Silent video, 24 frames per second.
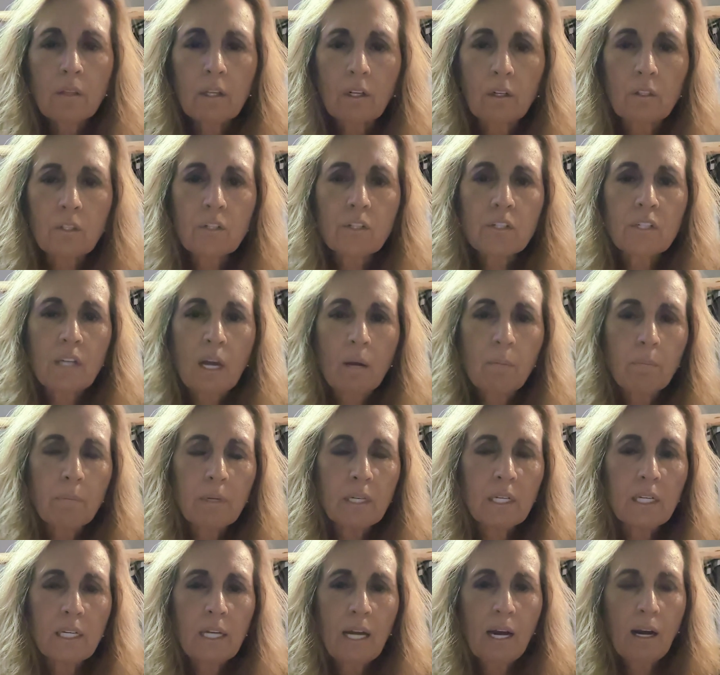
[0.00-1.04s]
there's
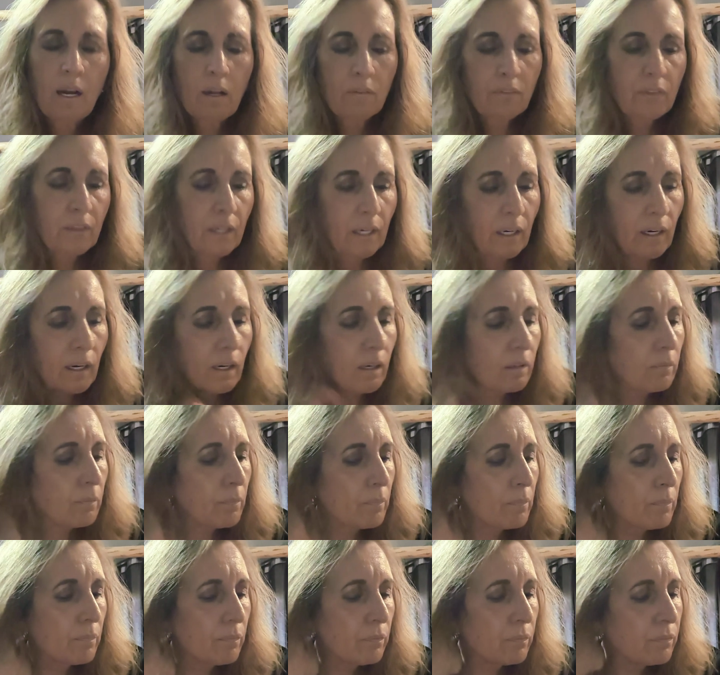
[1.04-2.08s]
somebody out there
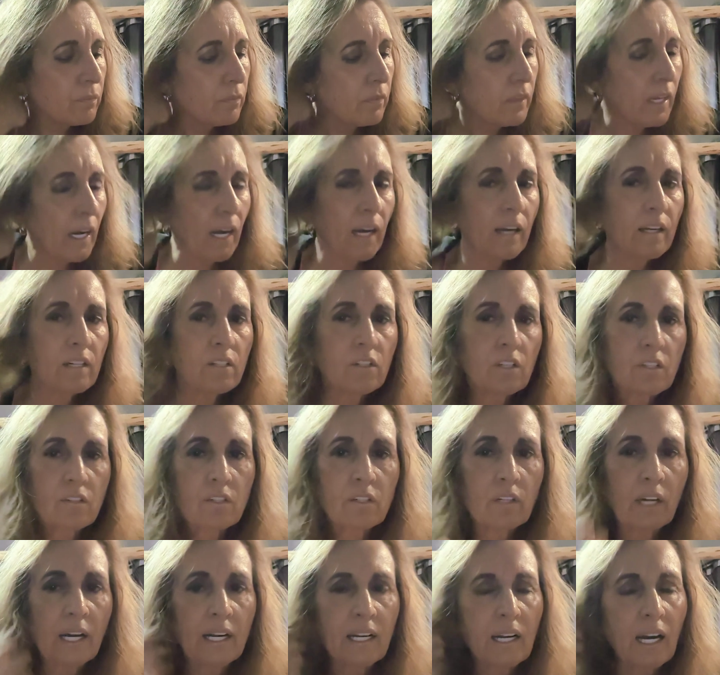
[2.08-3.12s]
that is
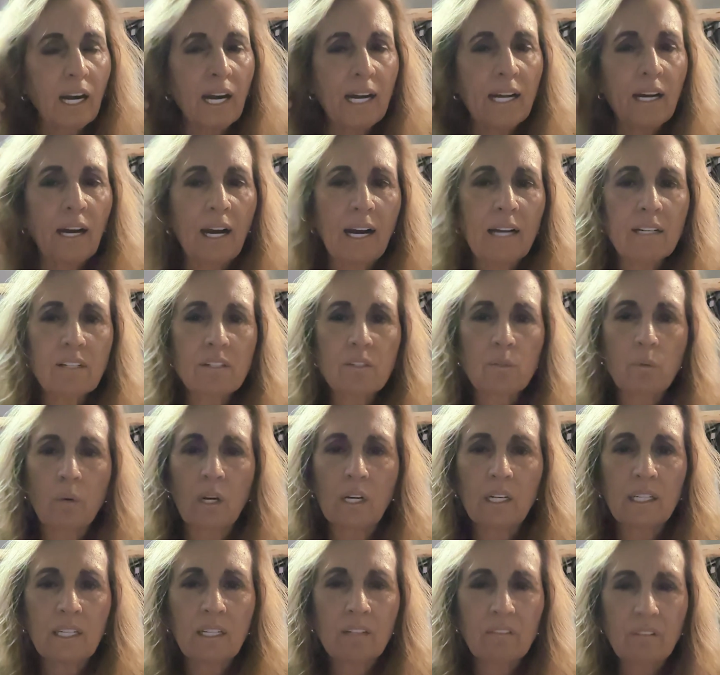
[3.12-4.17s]
just like I, I just
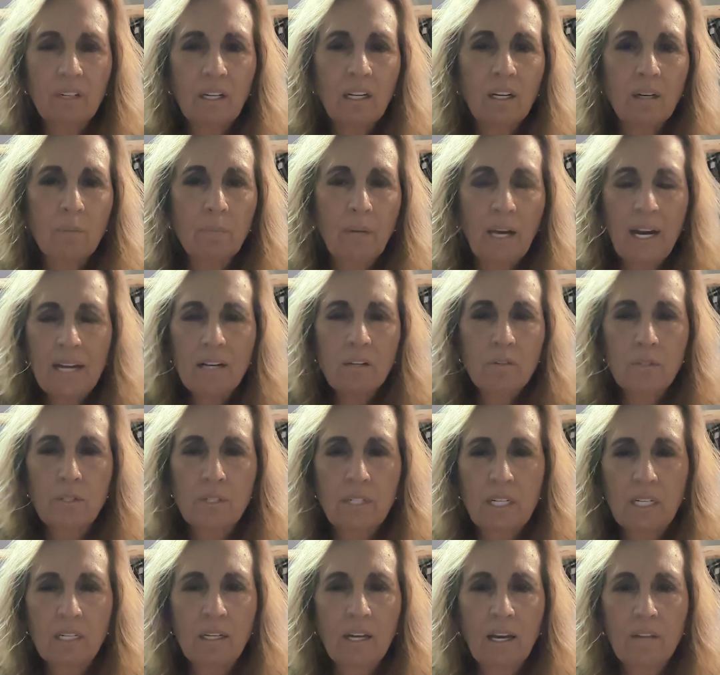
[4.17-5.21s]
want to give up i don't
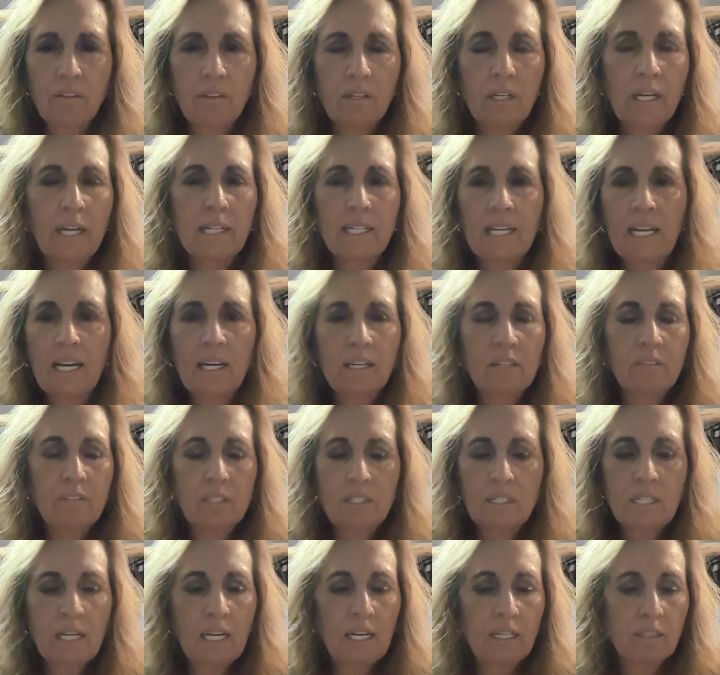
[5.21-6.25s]
see nothing i can't
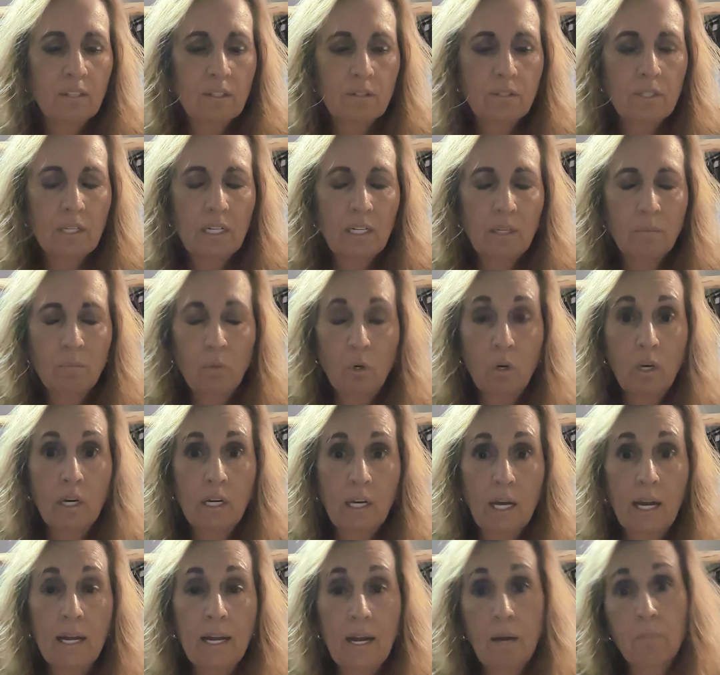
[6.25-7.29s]
even take this anymore
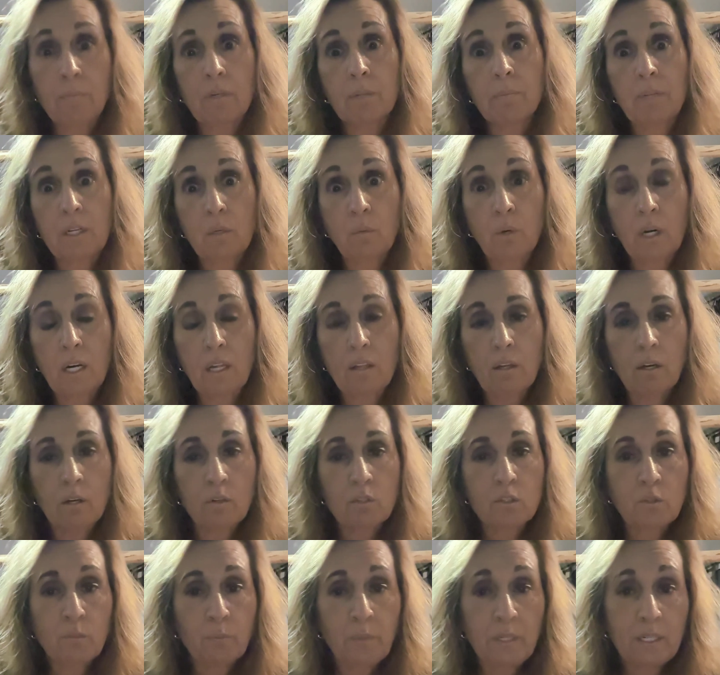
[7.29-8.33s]
and i happen to be one of
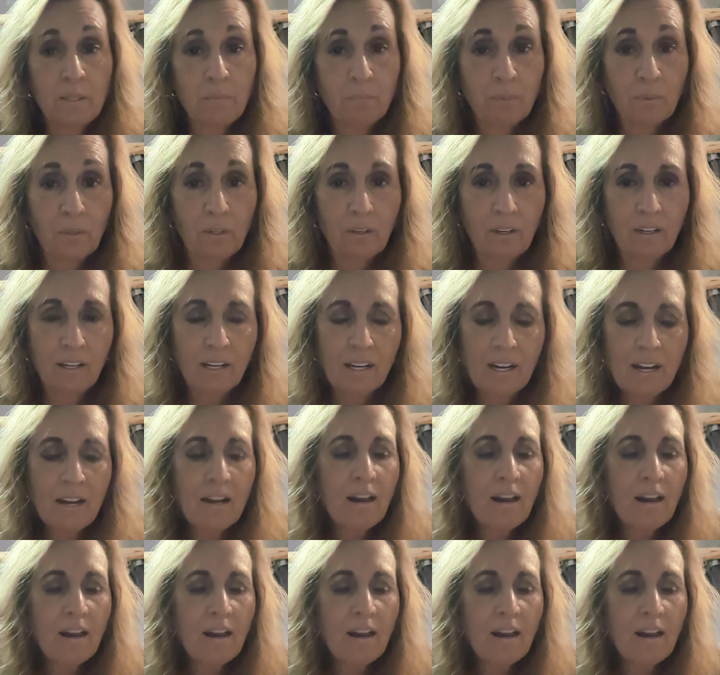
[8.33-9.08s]
those people